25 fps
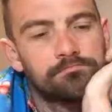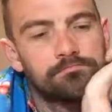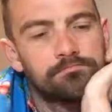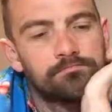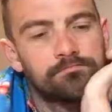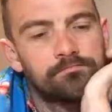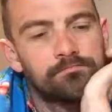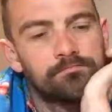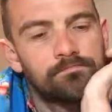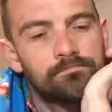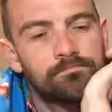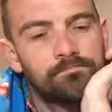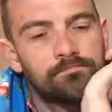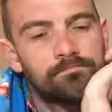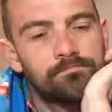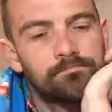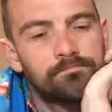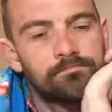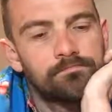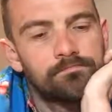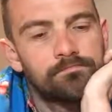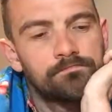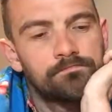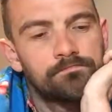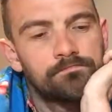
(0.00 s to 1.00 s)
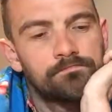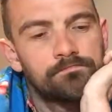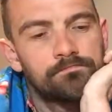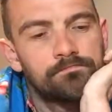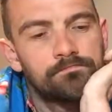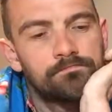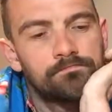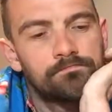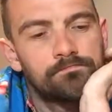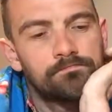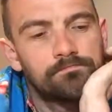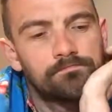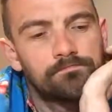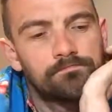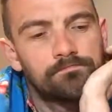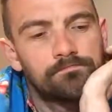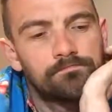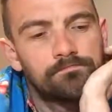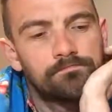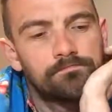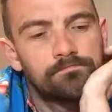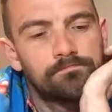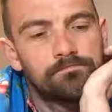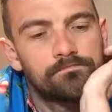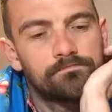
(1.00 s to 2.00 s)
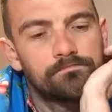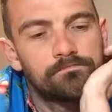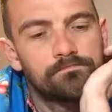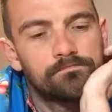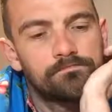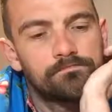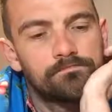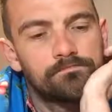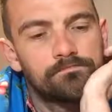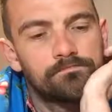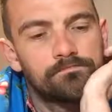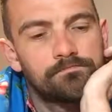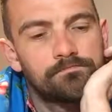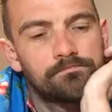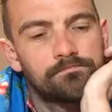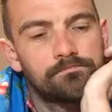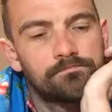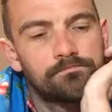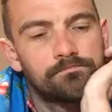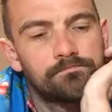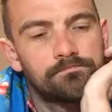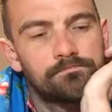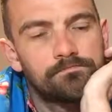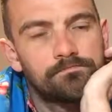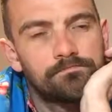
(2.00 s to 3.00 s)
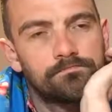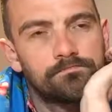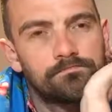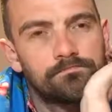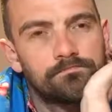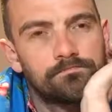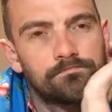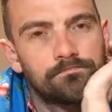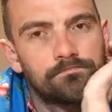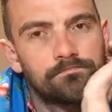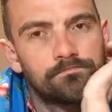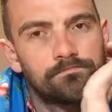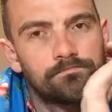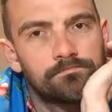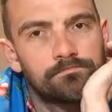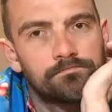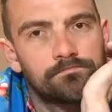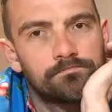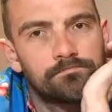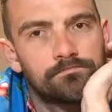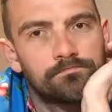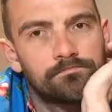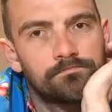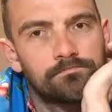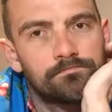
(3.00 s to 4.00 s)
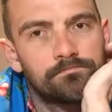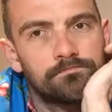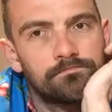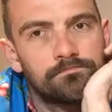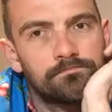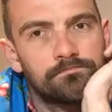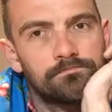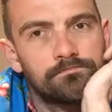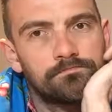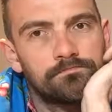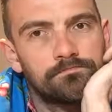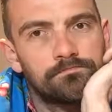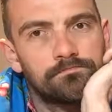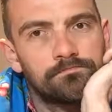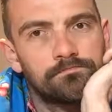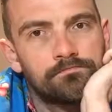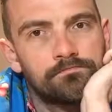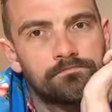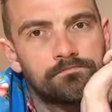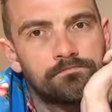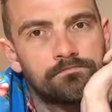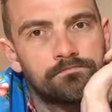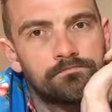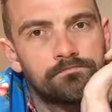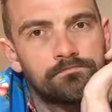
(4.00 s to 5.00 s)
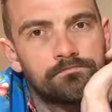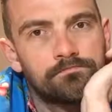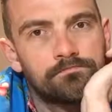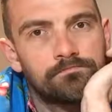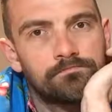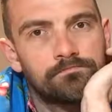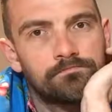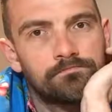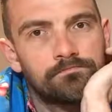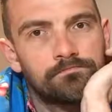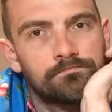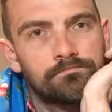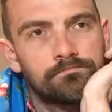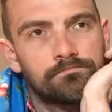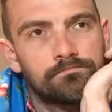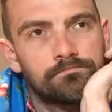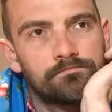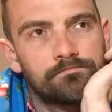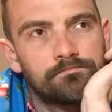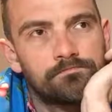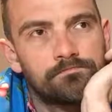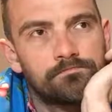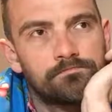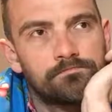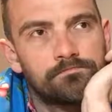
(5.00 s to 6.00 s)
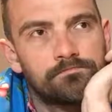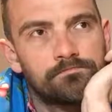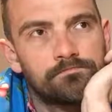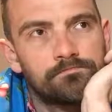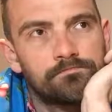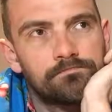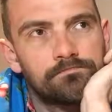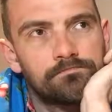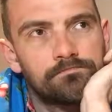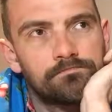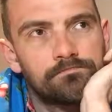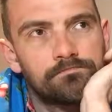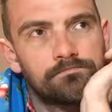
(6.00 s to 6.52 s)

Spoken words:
[no speech]